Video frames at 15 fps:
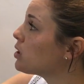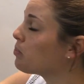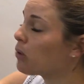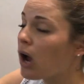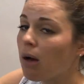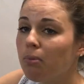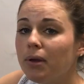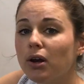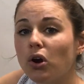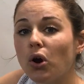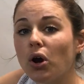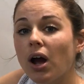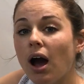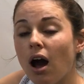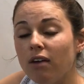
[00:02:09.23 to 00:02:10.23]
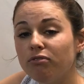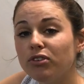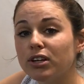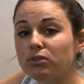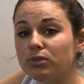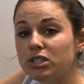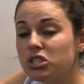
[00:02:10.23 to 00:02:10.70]
the problem or
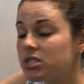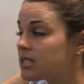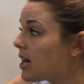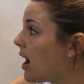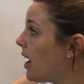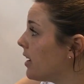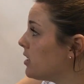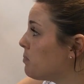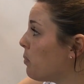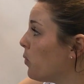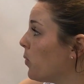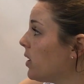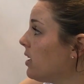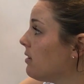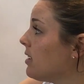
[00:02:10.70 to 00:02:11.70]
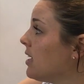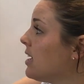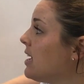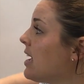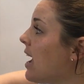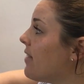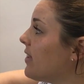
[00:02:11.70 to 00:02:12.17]
conflict reaches the highest point?
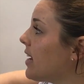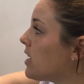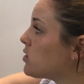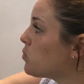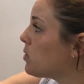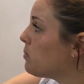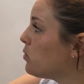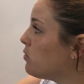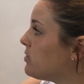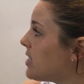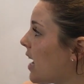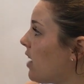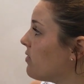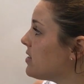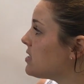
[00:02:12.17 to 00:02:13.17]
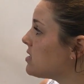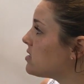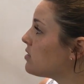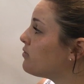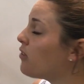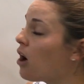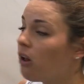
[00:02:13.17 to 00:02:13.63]
And then as we move down, this is
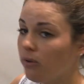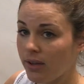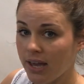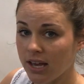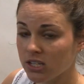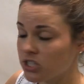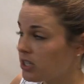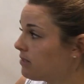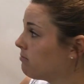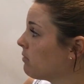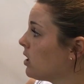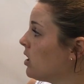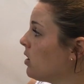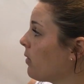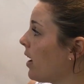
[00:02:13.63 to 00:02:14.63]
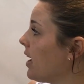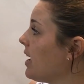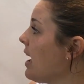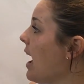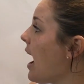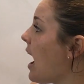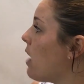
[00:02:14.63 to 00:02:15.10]
the following action.
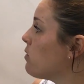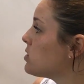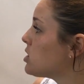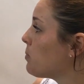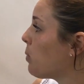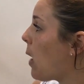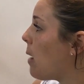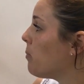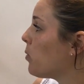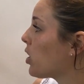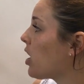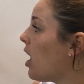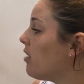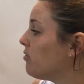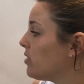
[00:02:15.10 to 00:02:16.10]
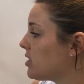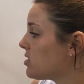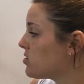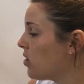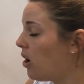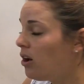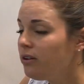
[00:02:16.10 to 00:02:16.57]
Okay? How is the problem or conflict
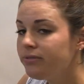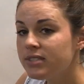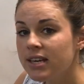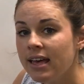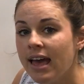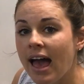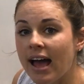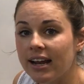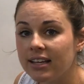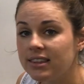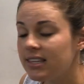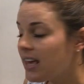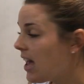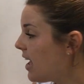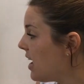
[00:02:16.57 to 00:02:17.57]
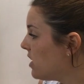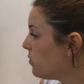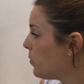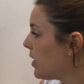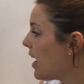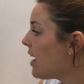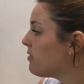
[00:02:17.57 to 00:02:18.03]
solved? And at the
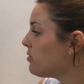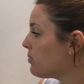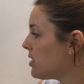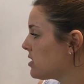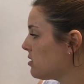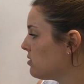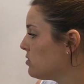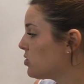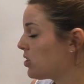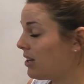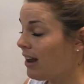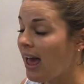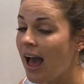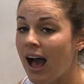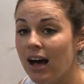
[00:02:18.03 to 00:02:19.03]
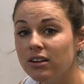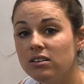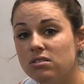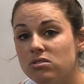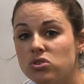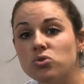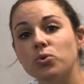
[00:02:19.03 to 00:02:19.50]
end, we have the resolution. How
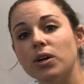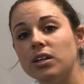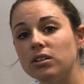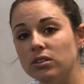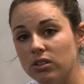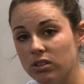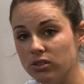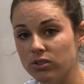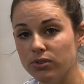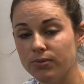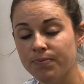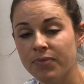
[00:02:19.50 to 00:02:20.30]
did the story conclude?